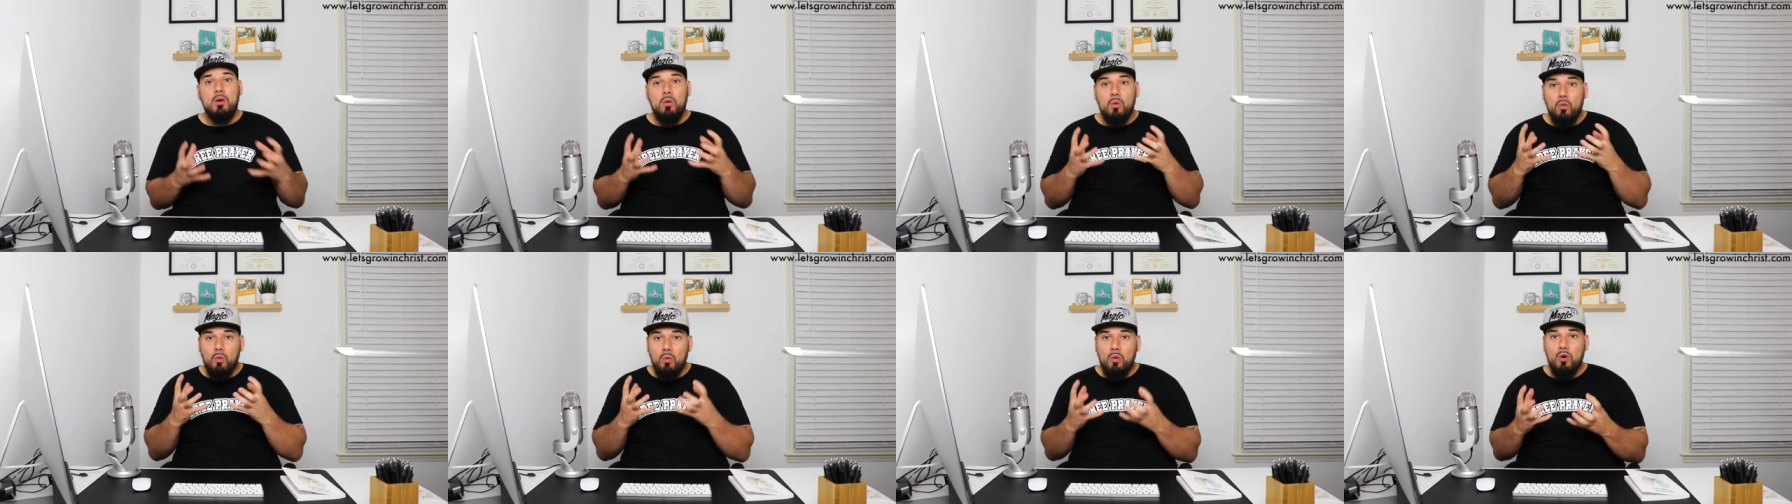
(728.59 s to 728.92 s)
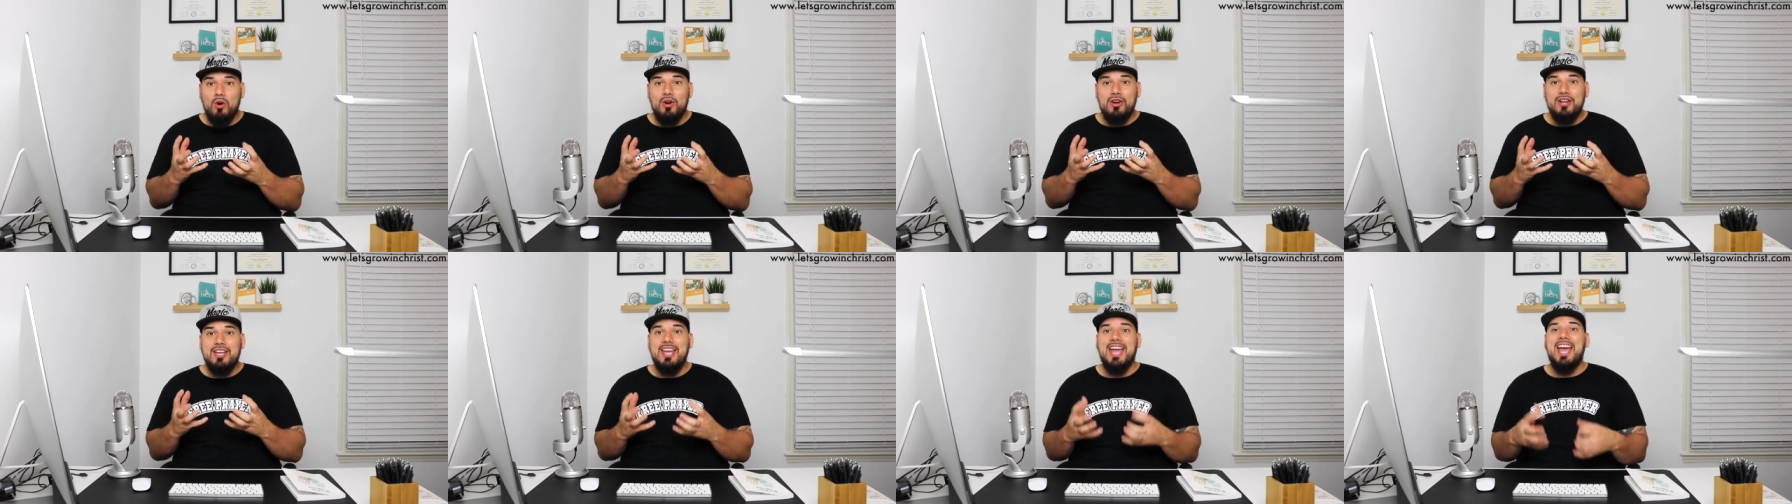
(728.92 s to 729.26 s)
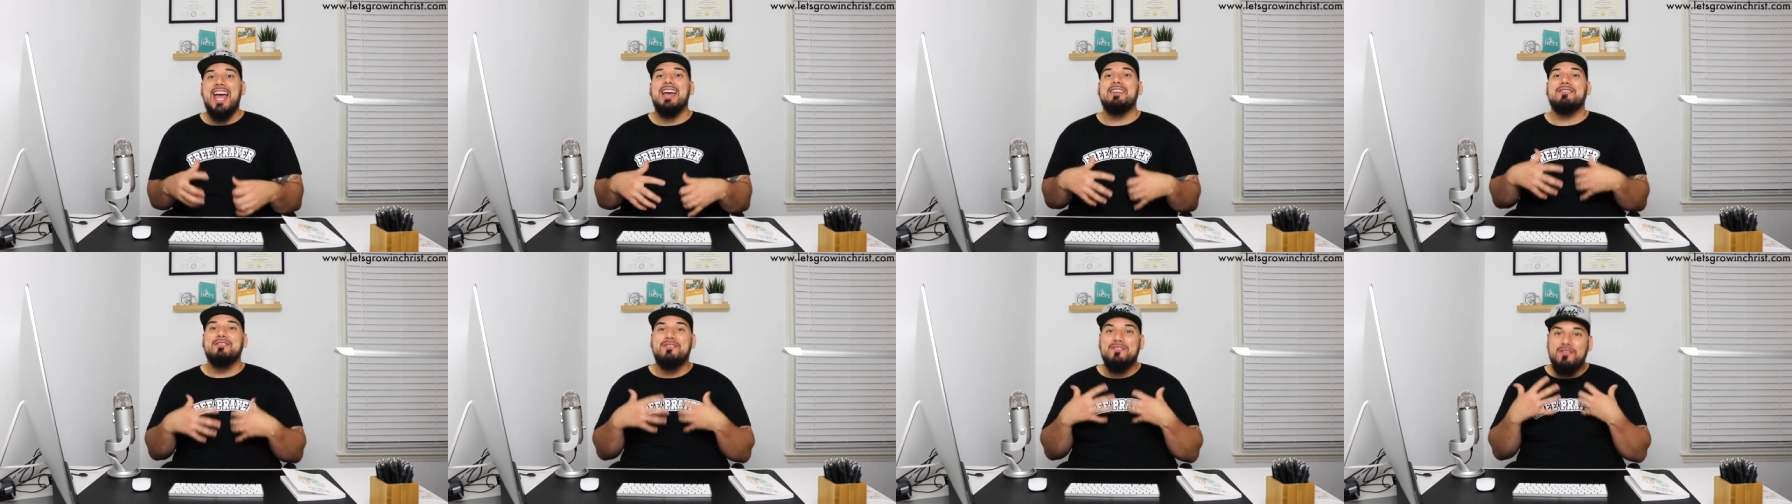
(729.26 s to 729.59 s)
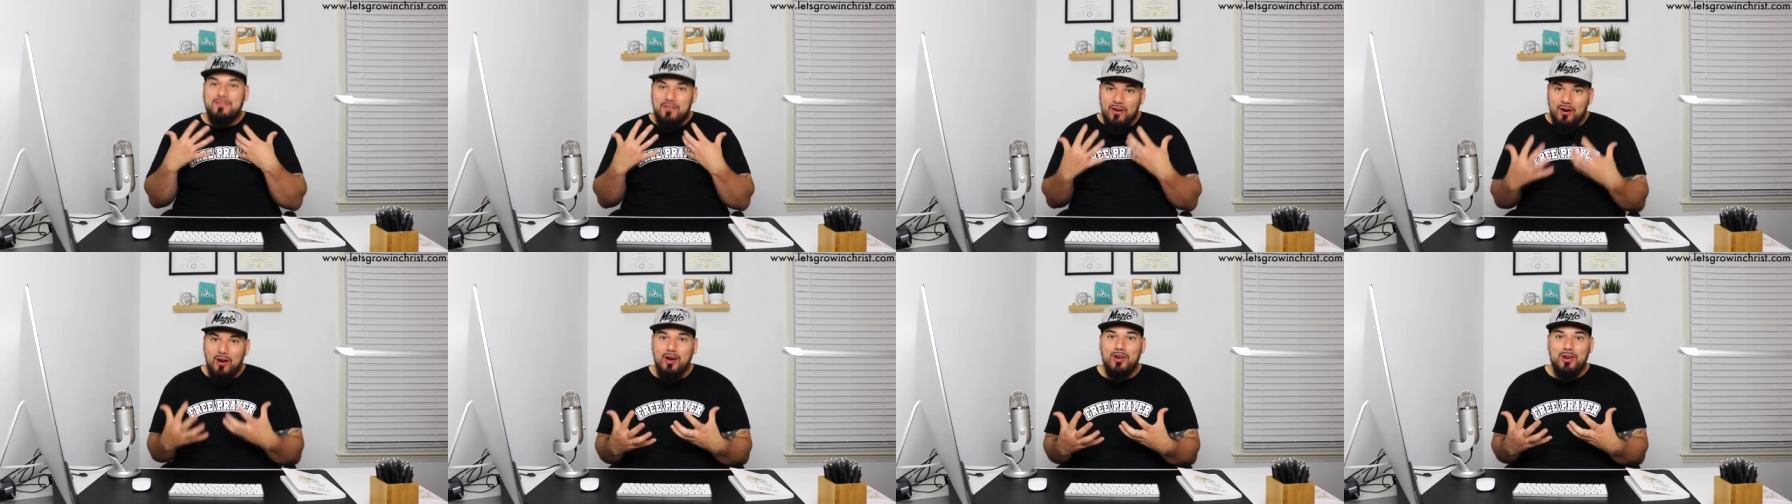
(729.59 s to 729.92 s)
work at
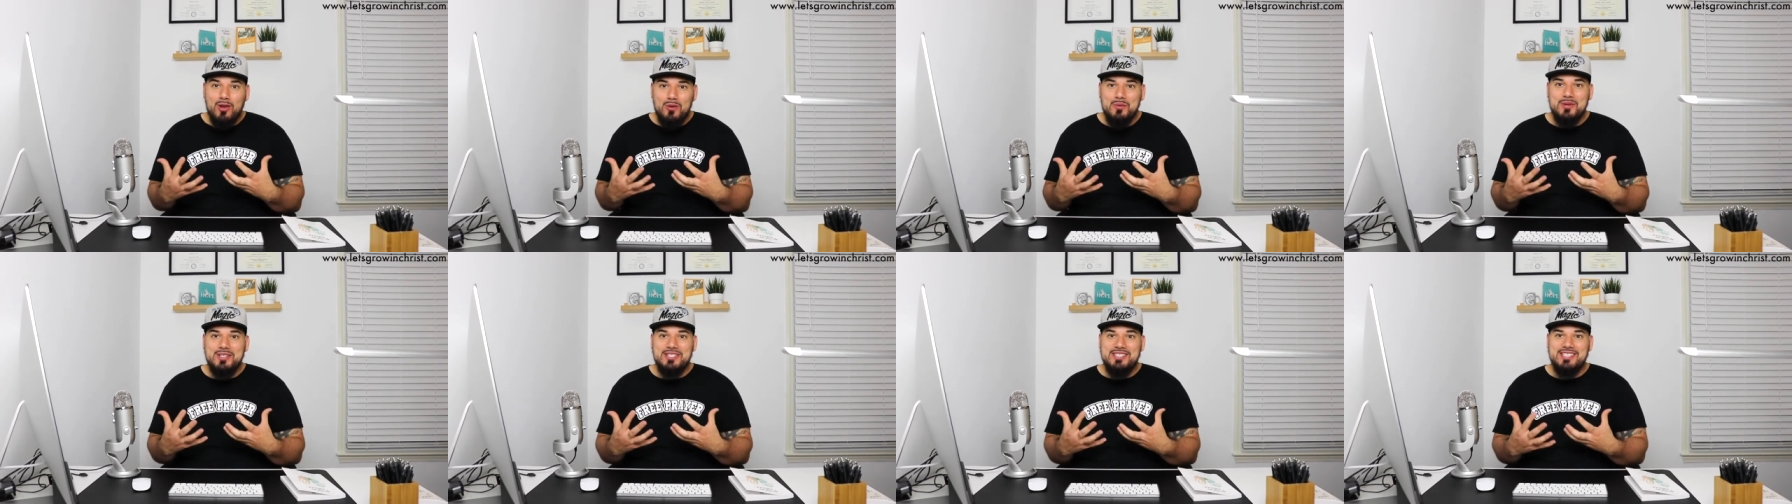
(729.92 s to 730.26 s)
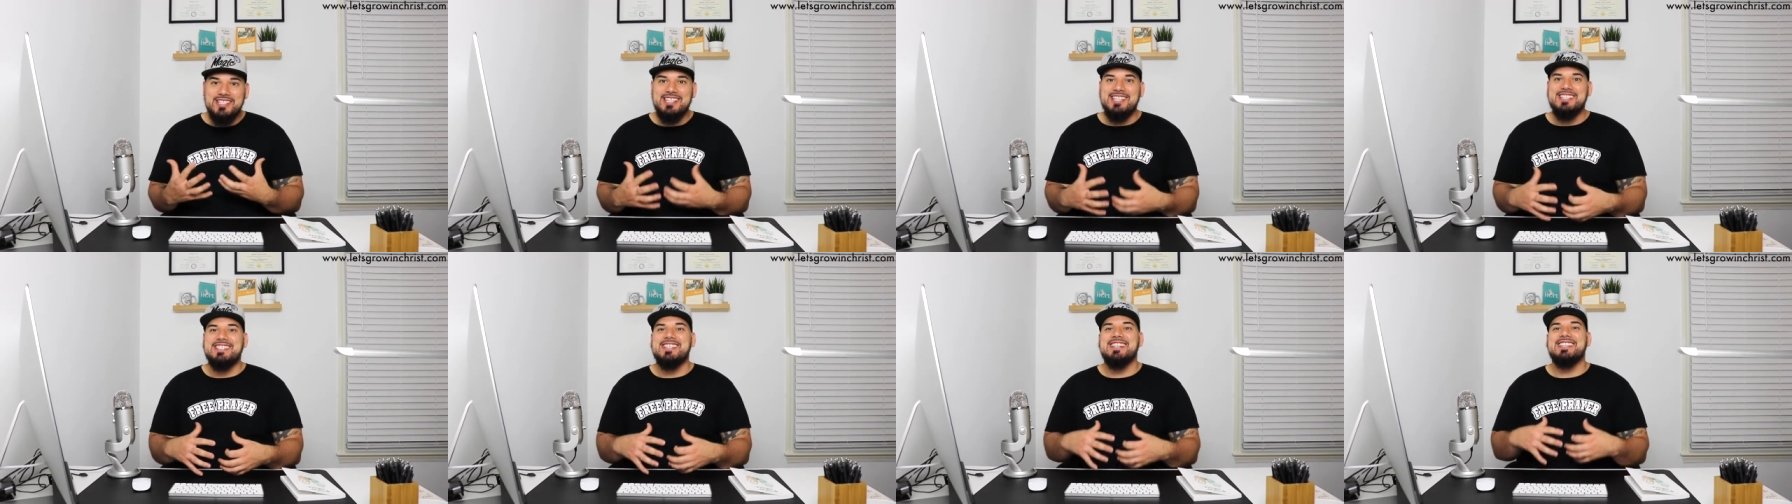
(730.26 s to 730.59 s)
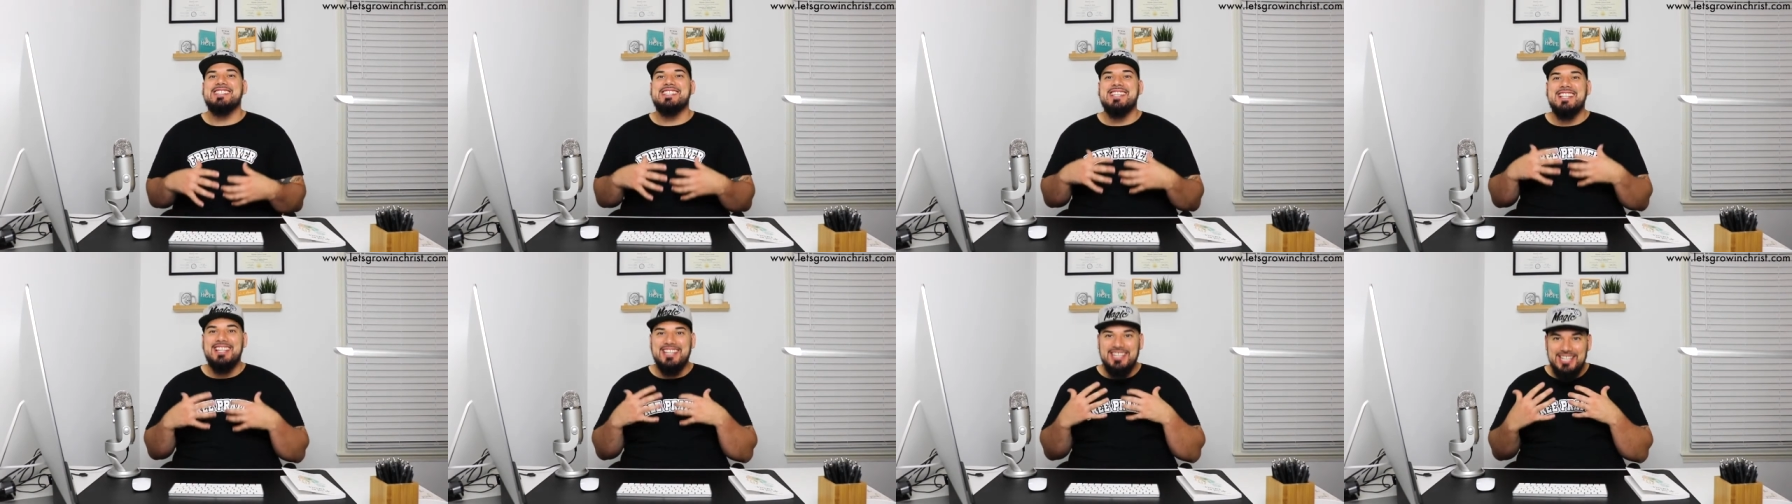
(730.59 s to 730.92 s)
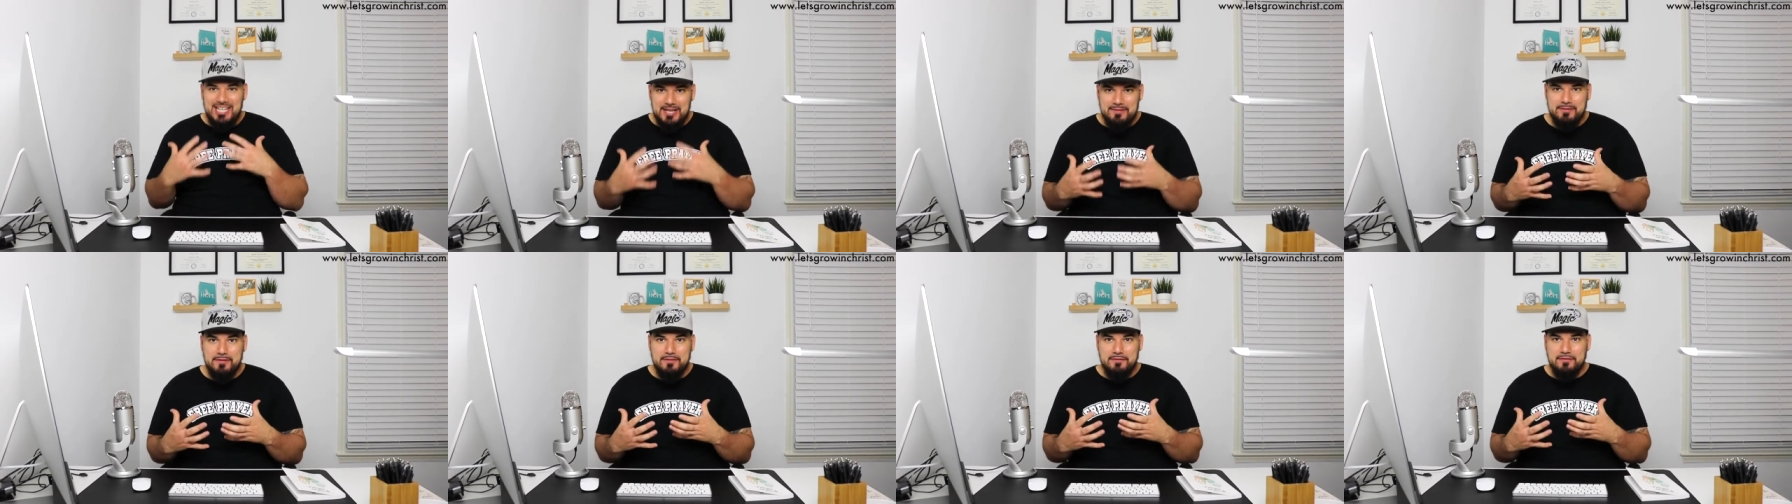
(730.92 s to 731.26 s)
following Jesus,
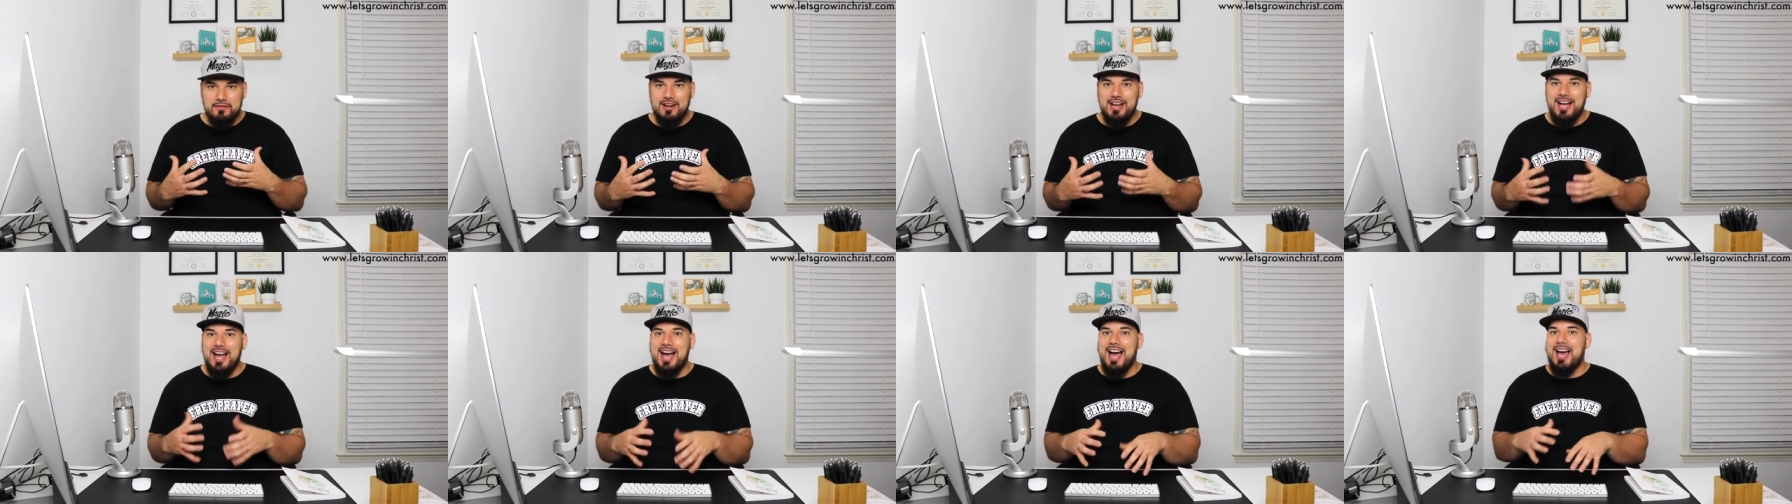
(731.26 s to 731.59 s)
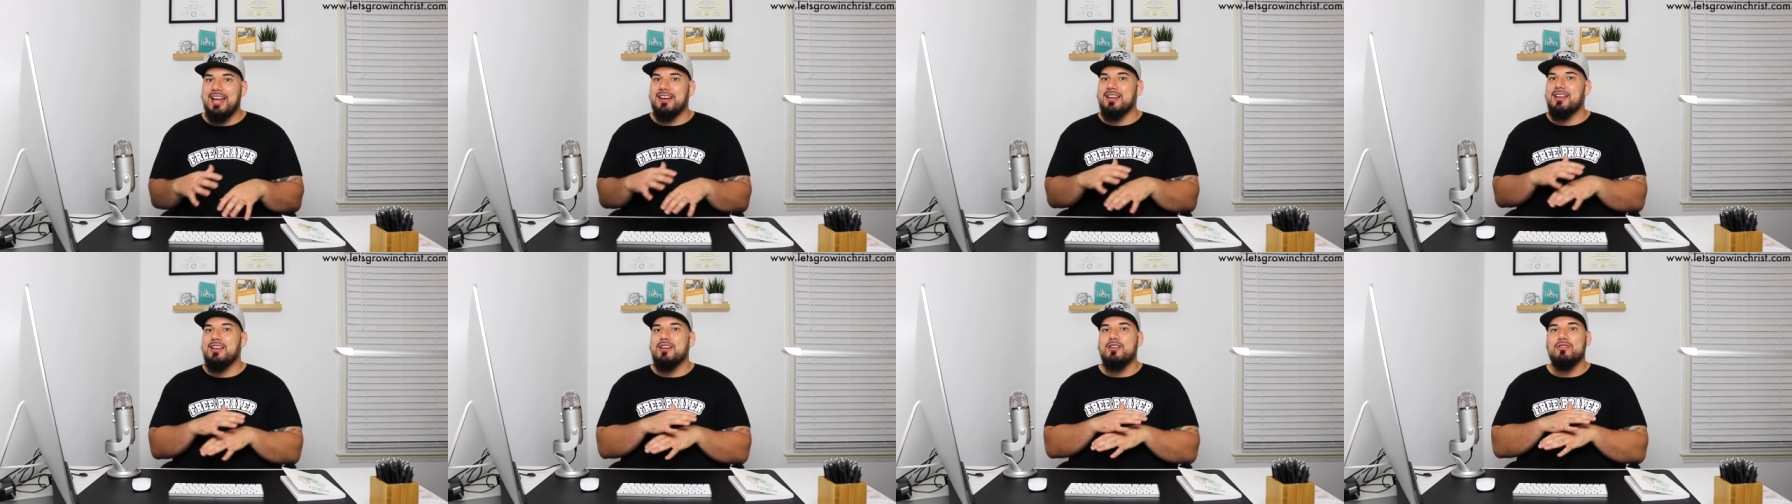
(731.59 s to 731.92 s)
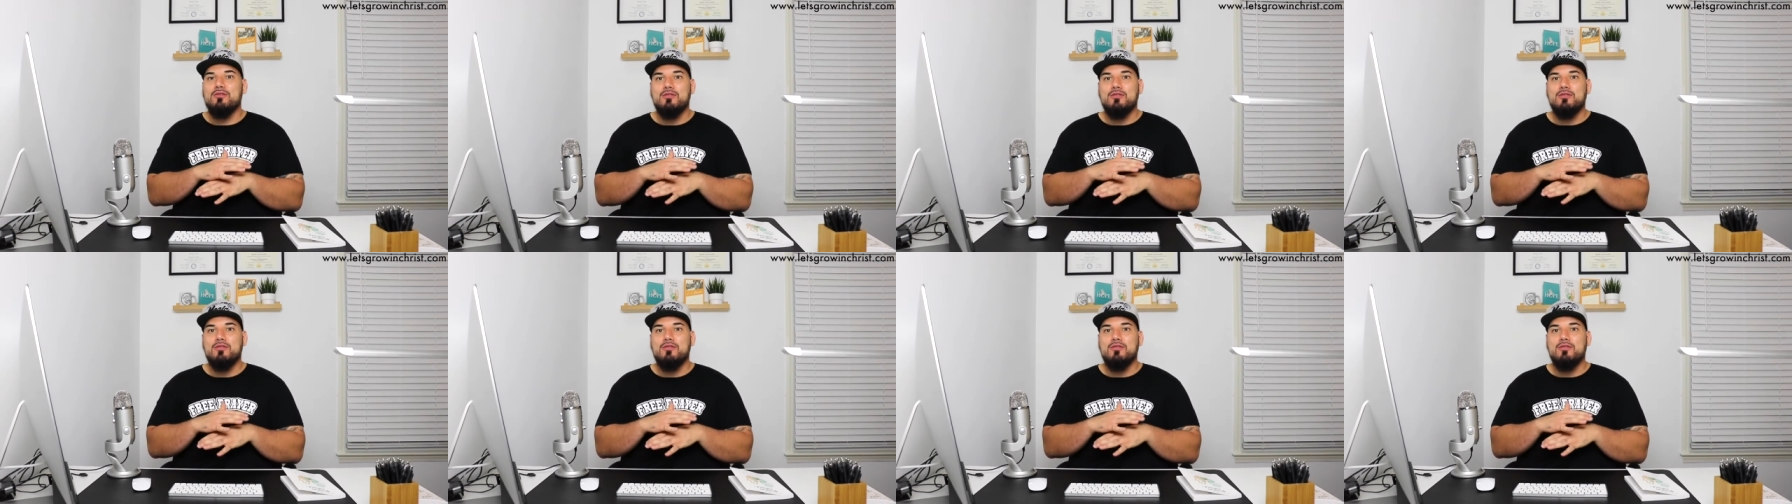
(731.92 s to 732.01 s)
living for God,